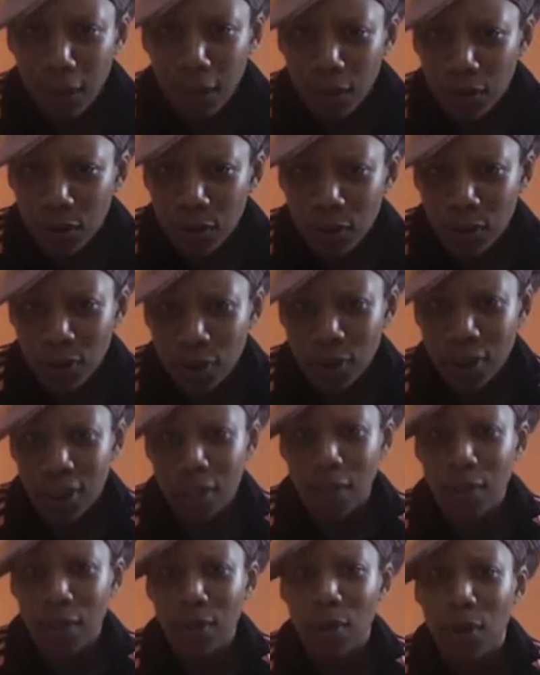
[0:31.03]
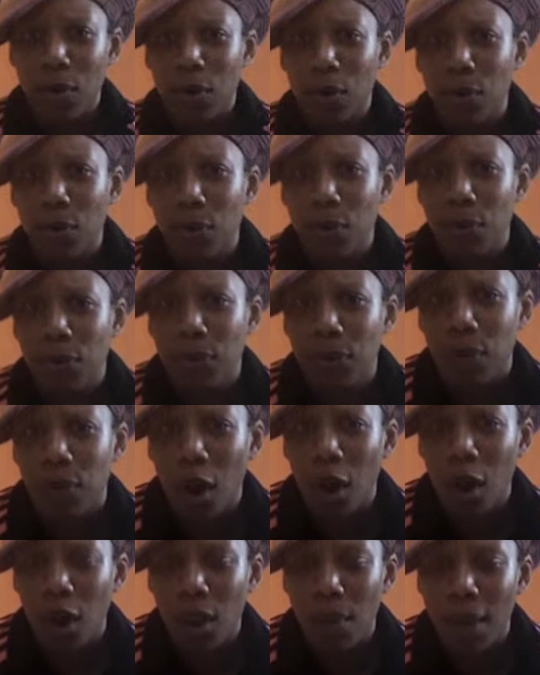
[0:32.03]
So just to let you know, new moons are
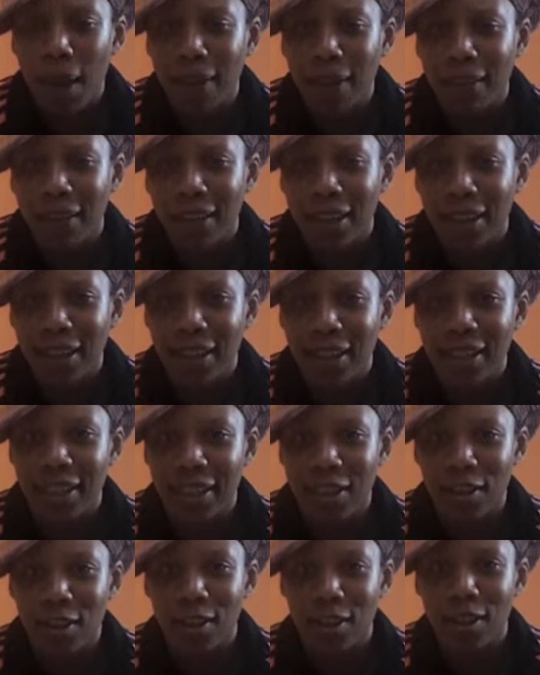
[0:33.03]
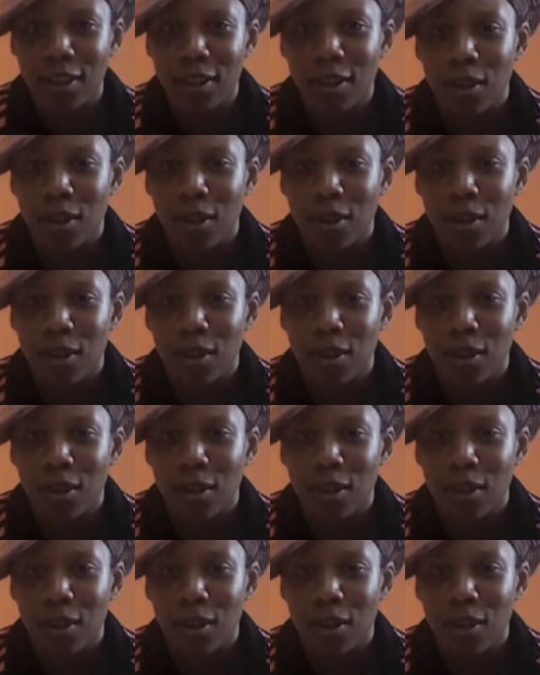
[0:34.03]
all about setting intentions.